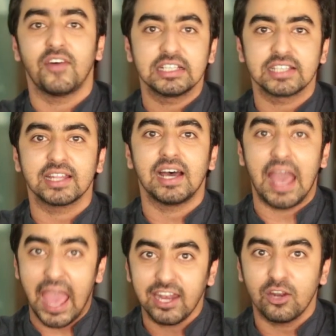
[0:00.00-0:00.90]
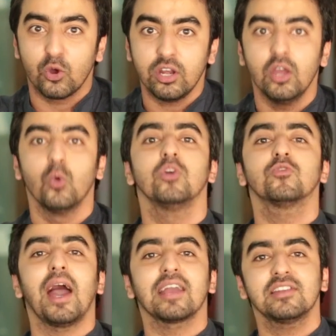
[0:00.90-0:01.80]
Hawaizaada and Alone
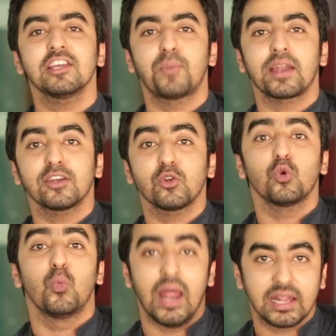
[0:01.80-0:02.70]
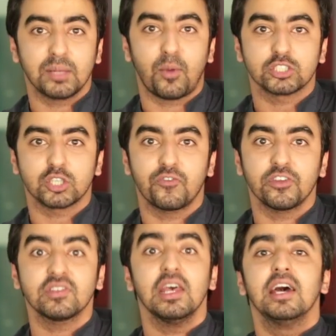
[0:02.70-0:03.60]
which were actually expected to do well at the box
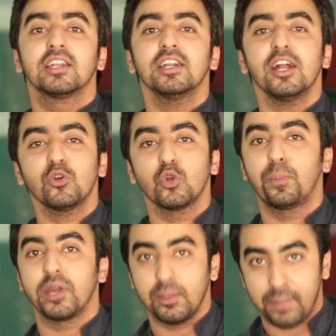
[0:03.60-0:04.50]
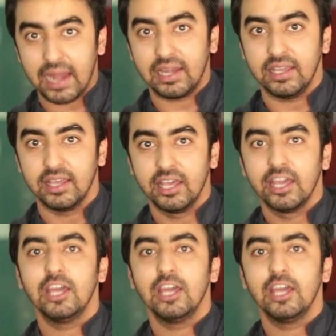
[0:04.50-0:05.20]
office turned out to do pretty badly.